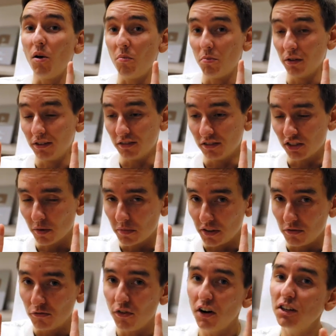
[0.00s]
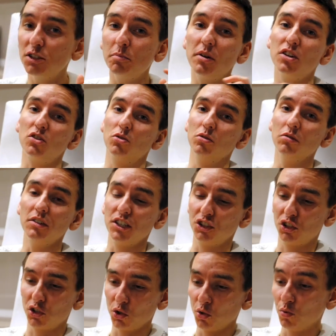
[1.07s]
but something very special is
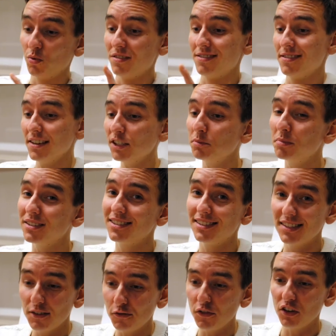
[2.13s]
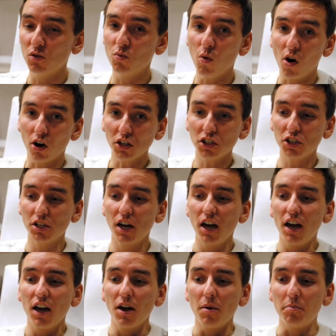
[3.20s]
true with this specific watch
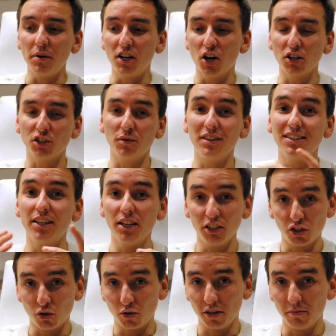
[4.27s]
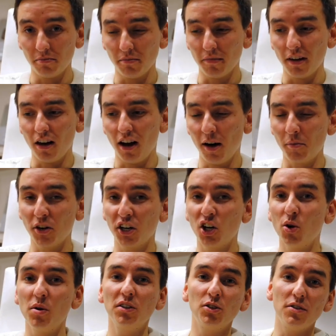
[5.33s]
because of its history. I'm gonna
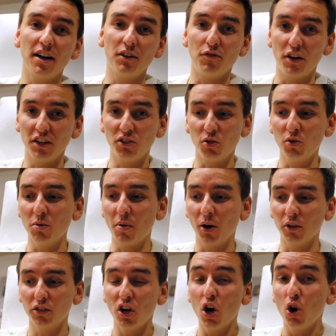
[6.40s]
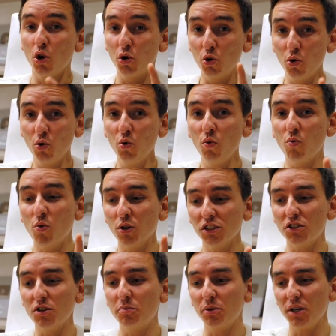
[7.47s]
go into that very soon about who
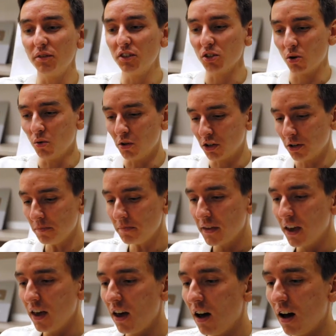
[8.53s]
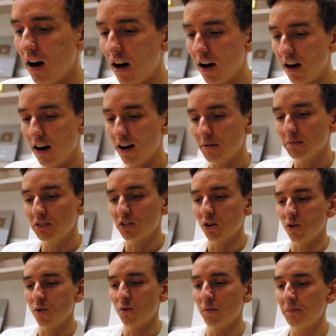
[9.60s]
was the previous owner. Um,
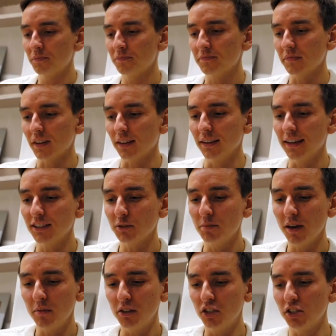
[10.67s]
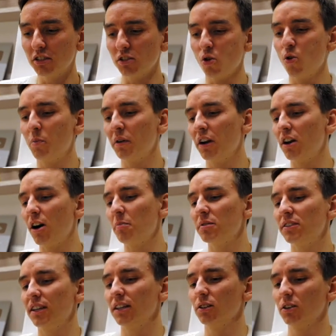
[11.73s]
so let's maybe just open it up
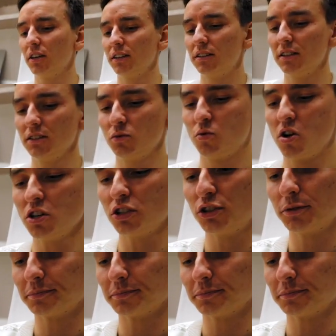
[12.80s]
and take a look at this watch.